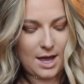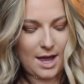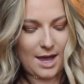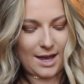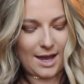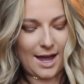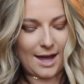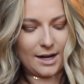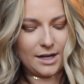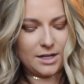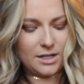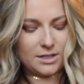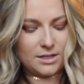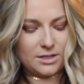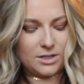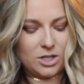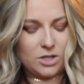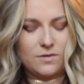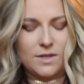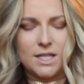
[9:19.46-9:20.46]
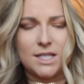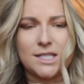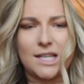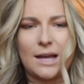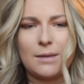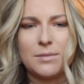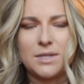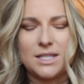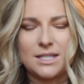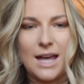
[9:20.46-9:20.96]
And kind of do the
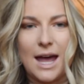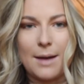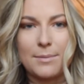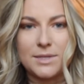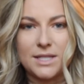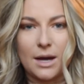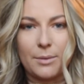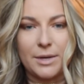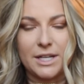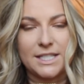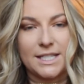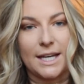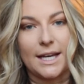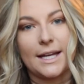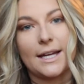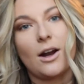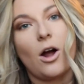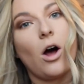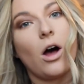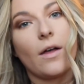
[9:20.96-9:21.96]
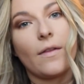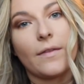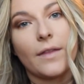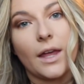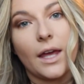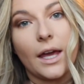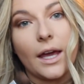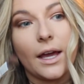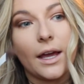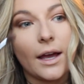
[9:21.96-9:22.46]
same steps that we did on
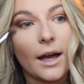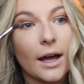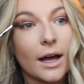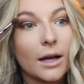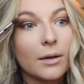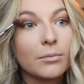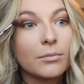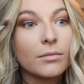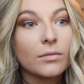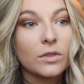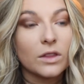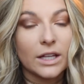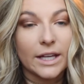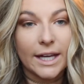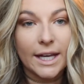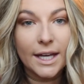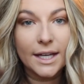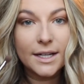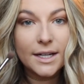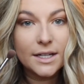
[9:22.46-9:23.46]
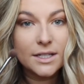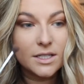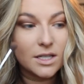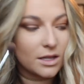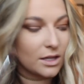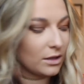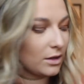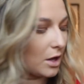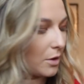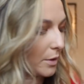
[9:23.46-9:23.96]
the lid
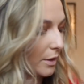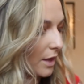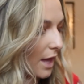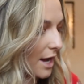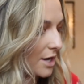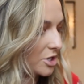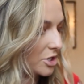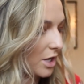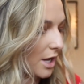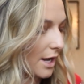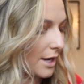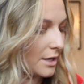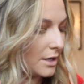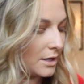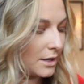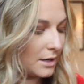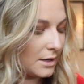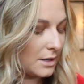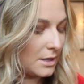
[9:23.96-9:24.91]
to the lower lash line.